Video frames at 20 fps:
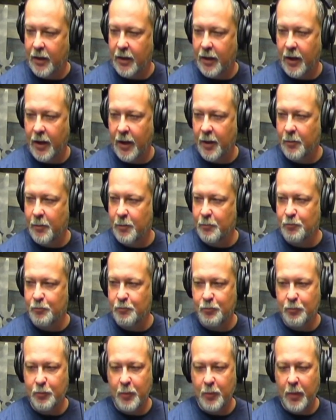
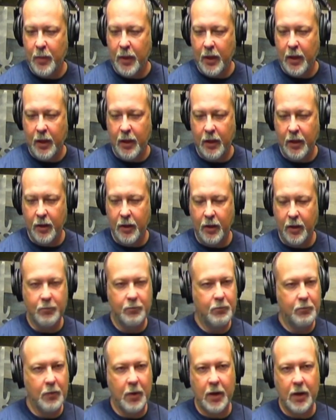Yeah,
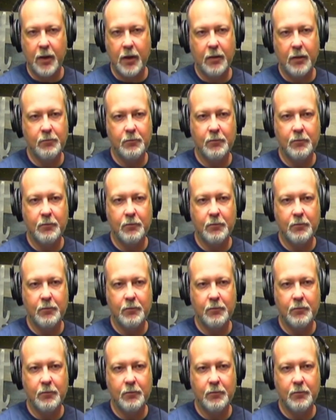anything?